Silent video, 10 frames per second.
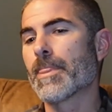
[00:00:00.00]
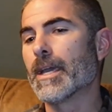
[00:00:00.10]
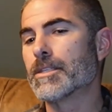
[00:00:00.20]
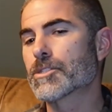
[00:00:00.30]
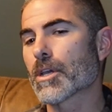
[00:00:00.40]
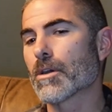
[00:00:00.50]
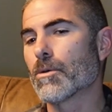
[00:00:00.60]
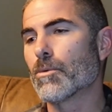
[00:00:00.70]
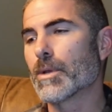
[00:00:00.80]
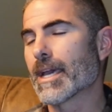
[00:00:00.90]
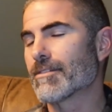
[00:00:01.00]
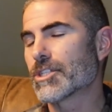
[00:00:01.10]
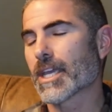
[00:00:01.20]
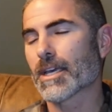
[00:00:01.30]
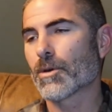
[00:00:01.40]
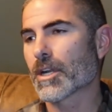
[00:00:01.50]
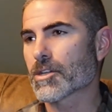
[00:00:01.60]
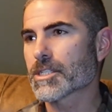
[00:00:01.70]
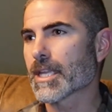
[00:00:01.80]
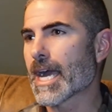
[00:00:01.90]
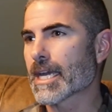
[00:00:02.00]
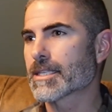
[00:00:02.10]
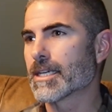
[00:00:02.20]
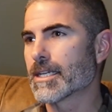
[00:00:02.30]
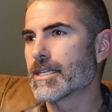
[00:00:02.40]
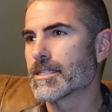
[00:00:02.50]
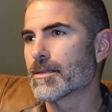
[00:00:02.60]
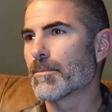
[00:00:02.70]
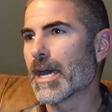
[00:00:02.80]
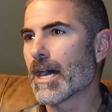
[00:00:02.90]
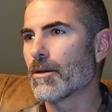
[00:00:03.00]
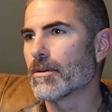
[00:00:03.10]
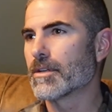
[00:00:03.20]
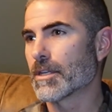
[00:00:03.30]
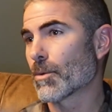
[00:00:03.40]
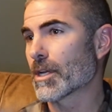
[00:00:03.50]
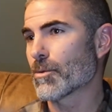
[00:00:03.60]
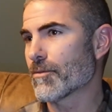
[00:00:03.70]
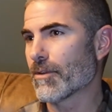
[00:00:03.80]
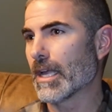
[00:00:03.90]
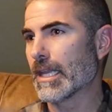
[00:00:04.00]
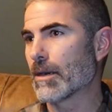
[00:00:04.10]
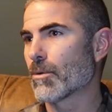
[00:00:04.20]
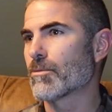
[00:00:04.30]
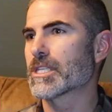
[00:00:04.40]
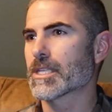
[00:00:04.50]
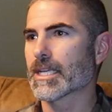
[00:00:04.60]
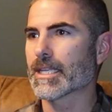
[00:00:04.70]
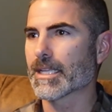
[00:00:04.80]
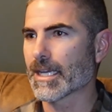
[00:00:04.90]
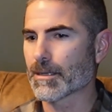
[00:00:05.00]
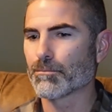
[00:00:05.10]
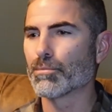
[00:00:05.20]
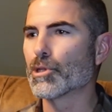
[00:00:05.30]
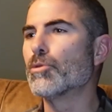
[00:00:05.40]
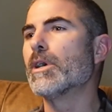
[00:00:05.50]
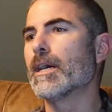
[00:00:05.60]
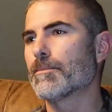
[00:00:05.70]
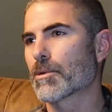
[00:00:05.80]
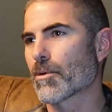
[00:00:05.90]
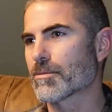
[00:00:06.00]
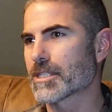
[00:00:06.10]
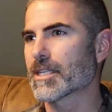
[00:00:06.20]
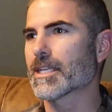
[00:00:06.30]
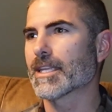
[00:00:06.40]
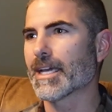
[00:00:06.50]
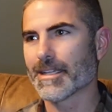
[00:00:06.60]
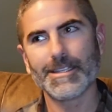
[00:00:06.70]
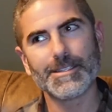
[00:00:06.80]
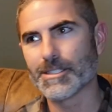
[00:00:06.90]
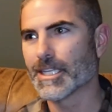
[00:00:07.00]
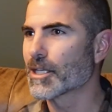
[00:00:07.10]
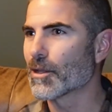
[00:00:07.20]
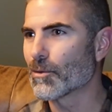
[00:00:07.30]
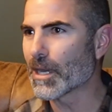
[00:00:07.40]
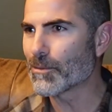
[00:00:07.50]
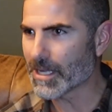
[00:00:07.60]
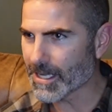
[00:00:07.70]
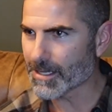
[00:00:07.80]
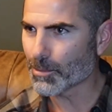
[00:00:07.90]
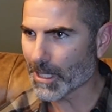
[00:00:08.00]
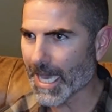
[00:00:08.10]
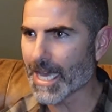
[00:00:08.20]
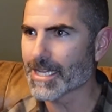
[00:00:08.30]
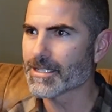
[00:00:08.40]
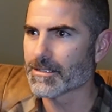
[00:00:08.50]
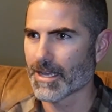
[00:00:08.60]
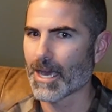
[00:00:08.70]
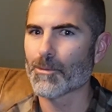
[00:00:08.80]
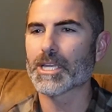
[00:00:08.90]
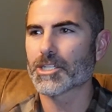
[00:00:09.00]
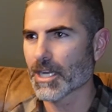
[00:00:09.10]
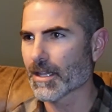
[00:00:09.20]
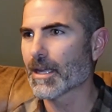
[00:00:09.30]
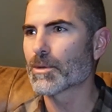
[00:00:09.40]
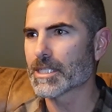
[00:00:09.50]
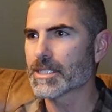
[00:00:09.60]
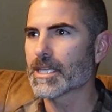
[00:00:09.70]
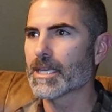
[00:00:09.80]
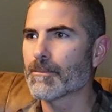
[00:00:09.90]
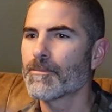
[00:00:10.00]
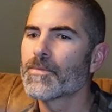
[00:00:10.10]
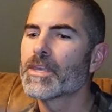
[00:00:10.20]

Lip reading: And so we have a channel on our Slack that is about, what did we fail at? What was the thing that like blew up? Or what was the thing that didn't go the way we had planned? And how are we going to share that with the team?